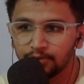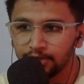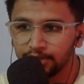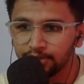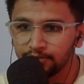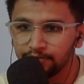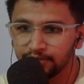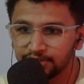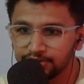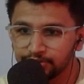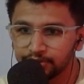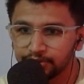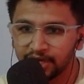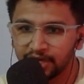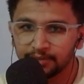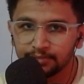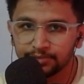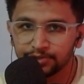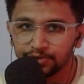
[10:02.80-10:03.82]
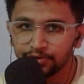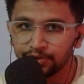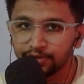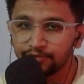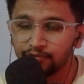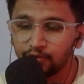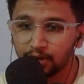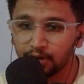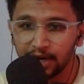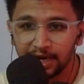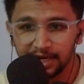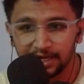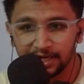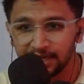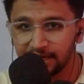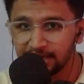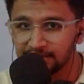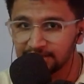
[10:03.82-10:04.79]
need to waste your time showing for
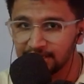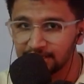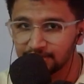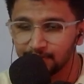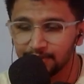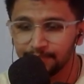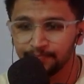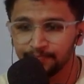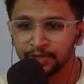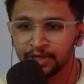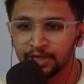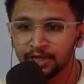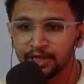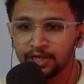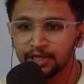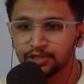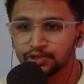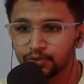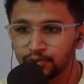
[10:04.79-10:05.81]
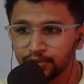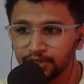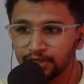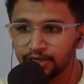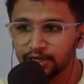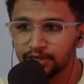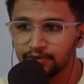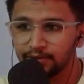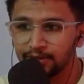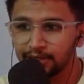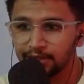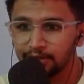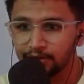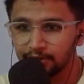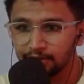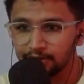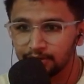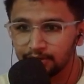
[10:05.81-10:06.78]
Kali Linux as well. So, it
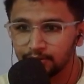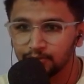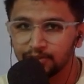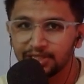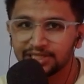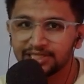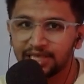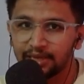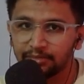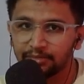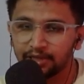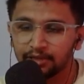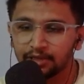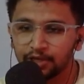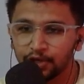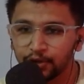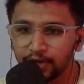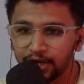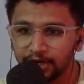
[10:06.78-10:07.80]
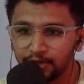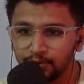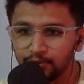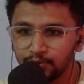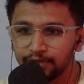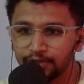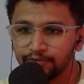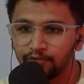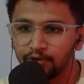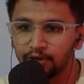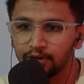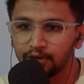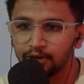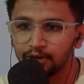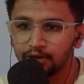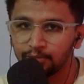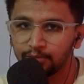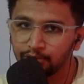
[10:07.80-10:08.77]
will do the same thing. You can do it for
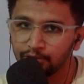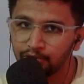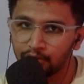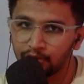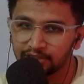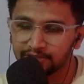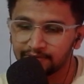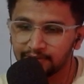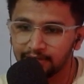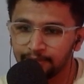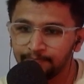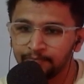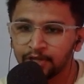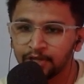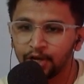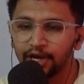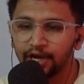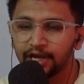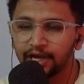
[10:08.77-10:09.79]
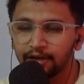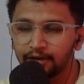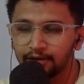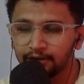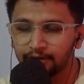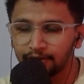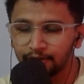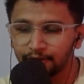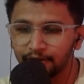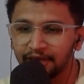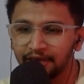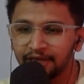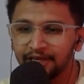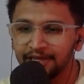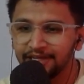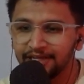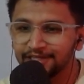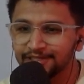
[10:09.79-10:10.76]
Ubuntu as well. Okay,
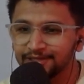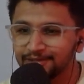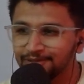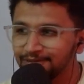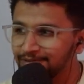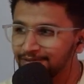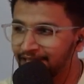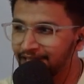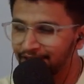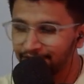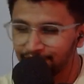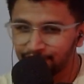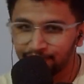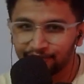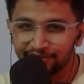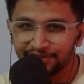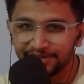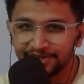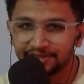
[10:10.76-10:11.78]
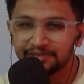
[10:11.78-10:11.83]
so thank you for watching.